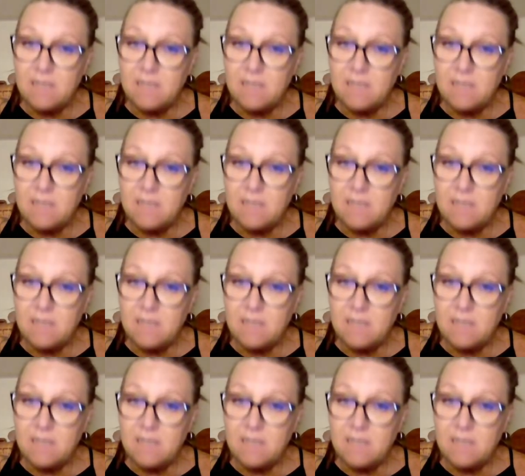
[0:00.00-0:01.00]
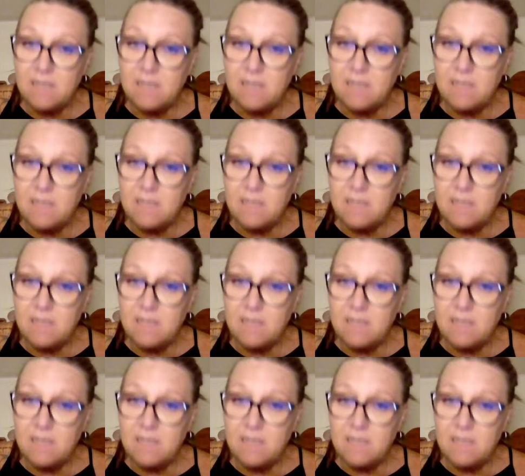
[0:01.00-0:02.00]
I am not a morning person
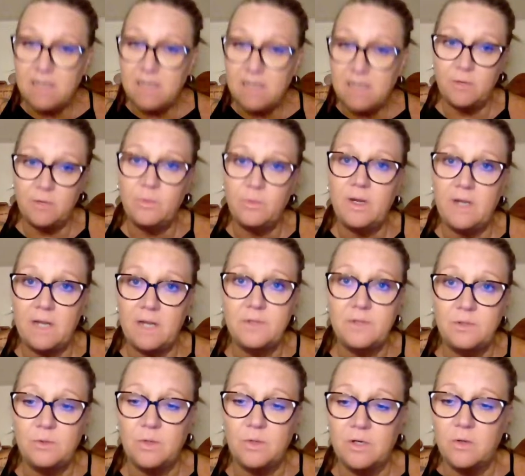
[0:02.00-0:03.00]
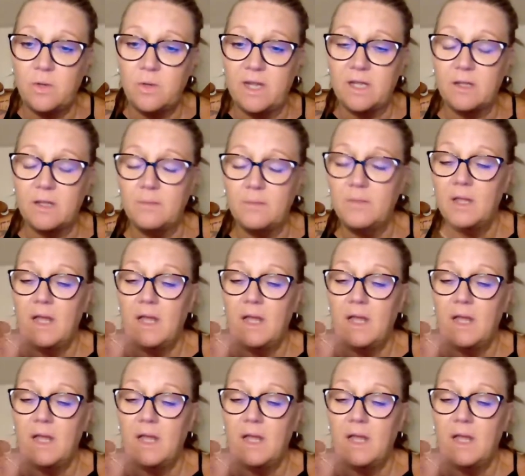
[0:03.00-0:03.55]
and I'm trying to run out the door quick.